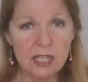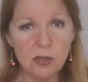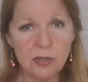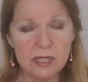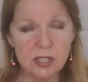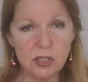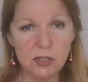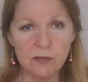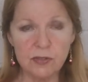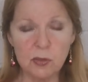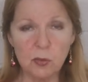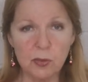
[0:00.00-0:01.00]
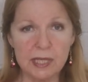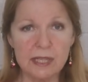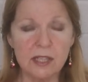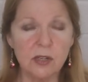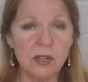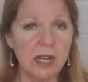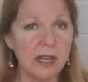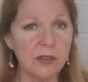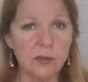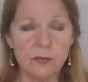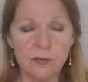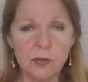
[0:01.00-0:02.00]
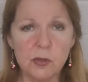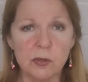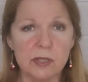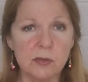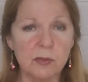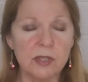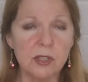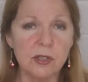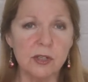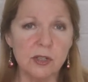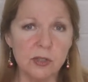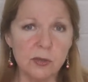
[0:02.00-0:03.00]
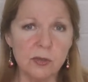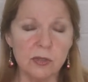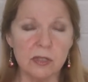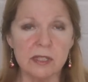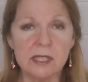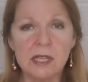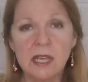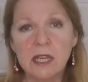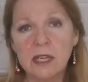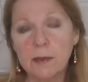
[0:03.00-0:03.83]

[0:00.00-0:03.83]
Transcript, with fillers: You can serve it with your other foods, with your noodles,